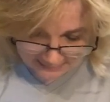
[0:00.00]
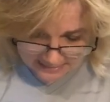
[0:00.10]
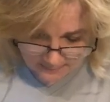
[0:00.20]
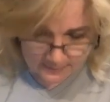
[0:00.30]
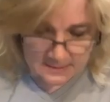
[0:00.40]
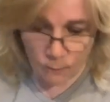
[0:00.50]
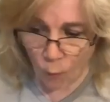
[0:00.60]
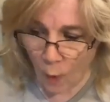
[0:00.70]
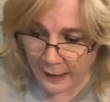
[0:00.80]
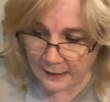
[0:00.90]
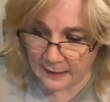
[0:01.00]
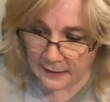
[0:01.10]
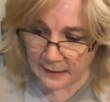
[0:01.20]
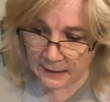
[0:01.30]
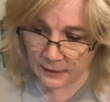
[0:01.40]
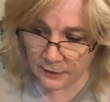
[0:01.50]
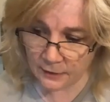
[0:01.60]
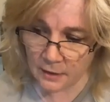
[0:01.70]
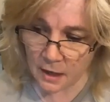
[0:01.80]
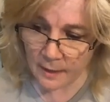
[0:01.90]
I like to put some white in
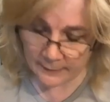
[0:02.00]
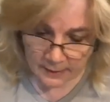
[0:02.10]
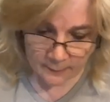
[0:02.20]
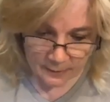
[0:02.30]
here. I'm